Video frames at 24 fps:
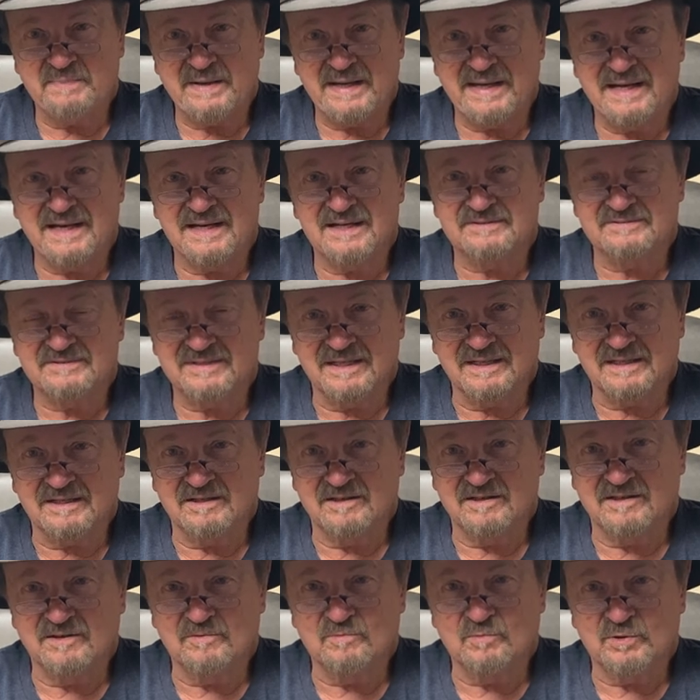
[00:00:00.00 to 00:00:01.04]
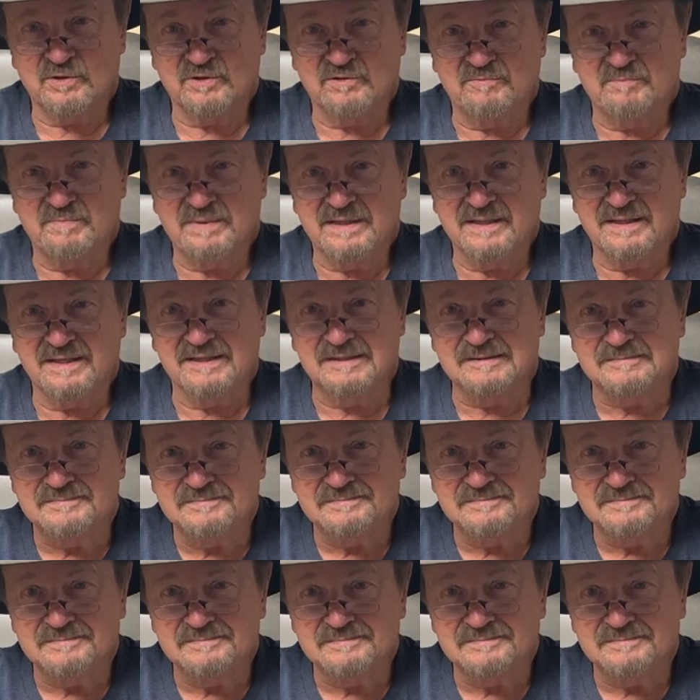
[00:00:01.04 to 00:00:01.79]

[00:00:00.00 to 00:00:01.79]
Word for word: passed, that gun would have been